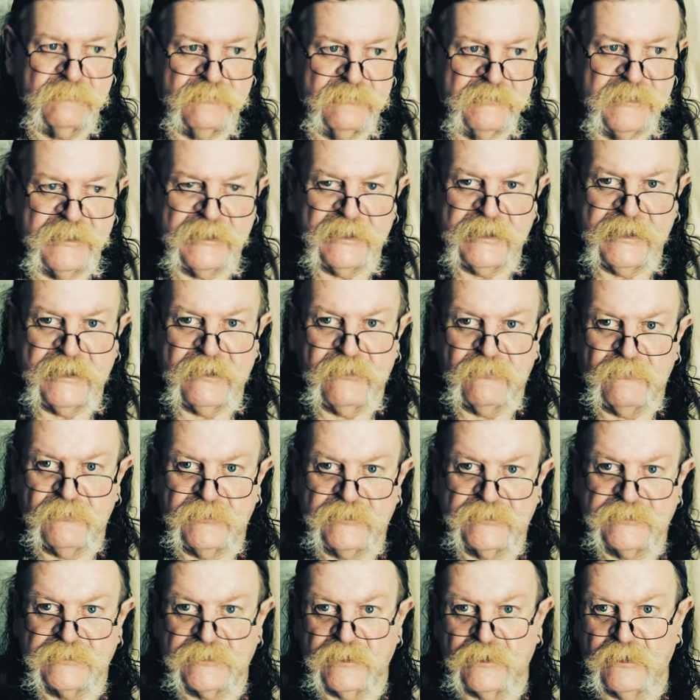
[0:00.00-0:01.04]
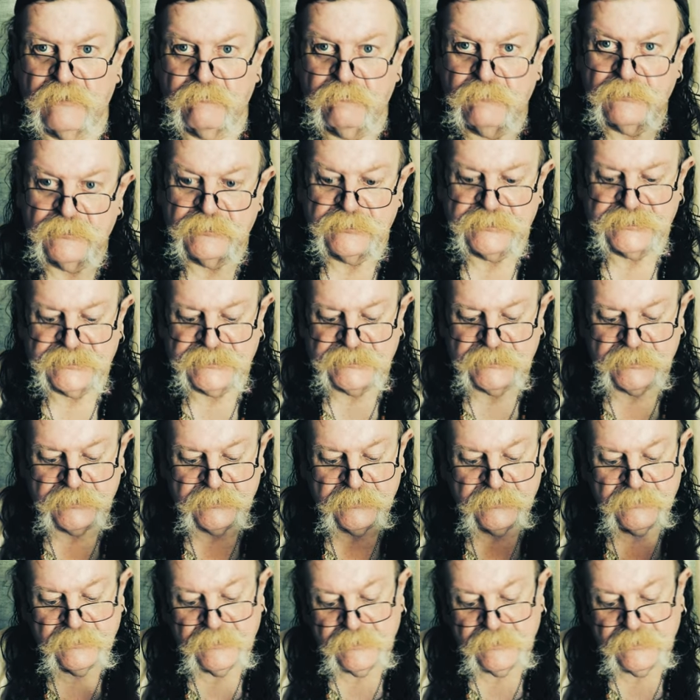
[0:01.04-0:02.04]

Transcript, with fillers: little areas like Mercia